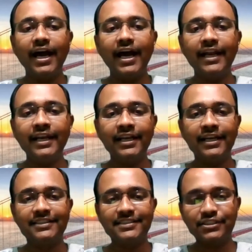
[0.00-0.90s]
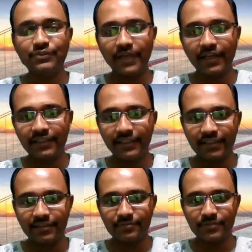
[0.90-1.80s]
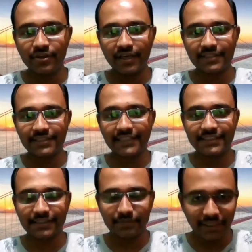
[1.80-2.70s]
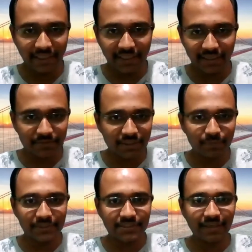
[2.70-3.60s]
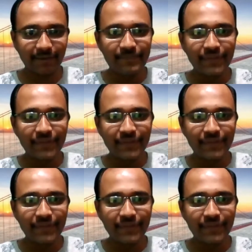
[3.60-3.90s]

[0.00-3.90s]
And this is where the terms called as accessibility comes into picture.